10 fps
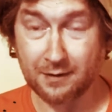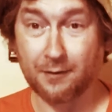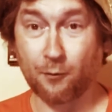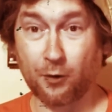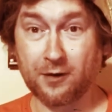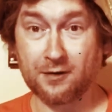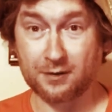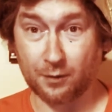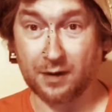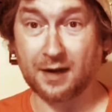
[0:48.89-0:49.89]
We're
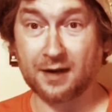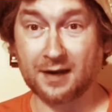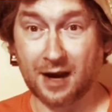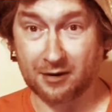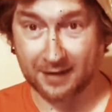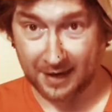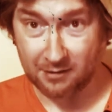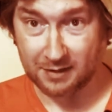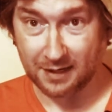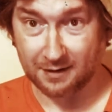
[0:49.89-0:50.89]
doing our
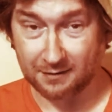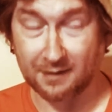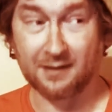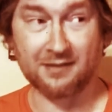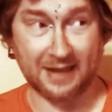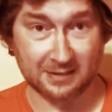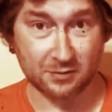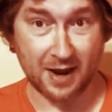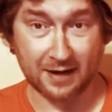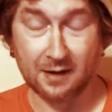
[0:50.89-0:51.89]
countdown. That's
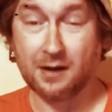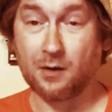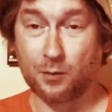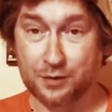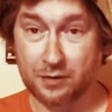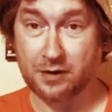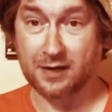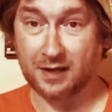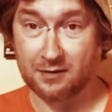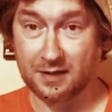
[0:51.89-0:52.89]
right. We're doing our
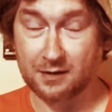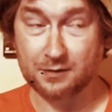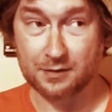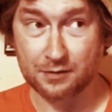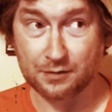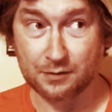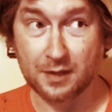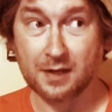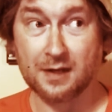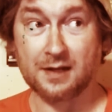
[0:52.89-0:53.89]
countdown to
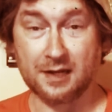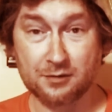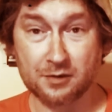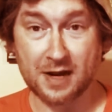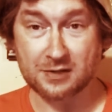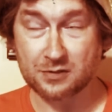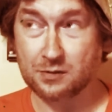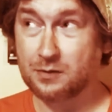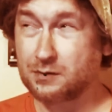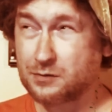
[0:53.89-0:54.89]

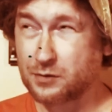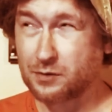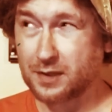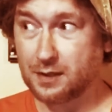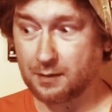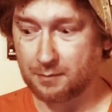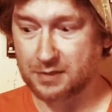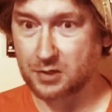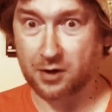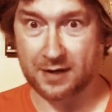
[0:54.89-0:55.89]
International Truly
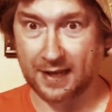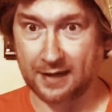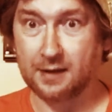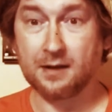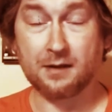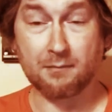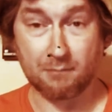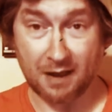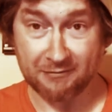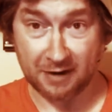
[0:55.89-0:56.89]
Bizarre Day, my
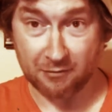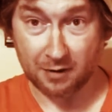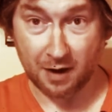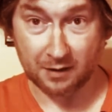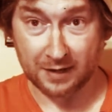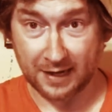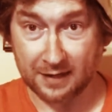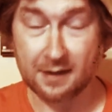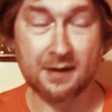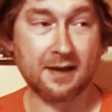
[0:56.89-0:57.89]
favorite holiday.
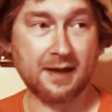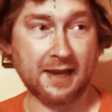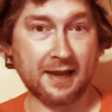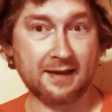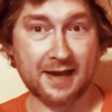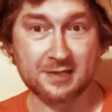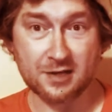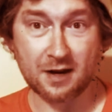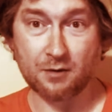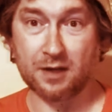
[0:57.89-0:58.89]
And as you
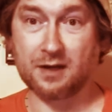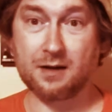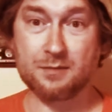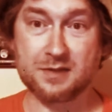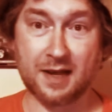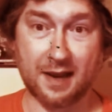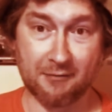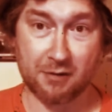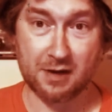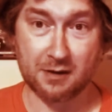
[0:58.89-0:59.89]
know, it comes
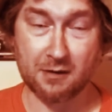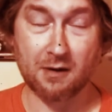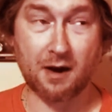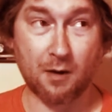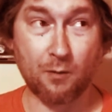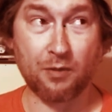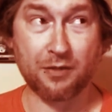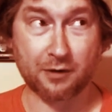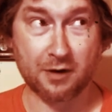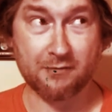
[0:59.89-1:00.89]
every year on the
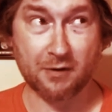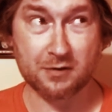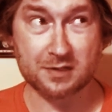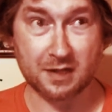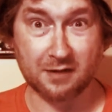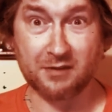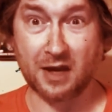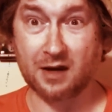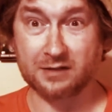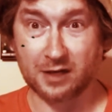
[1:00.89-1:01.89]
31st of the
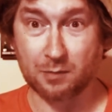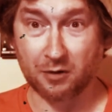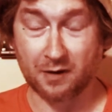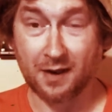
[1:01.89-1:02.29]
October.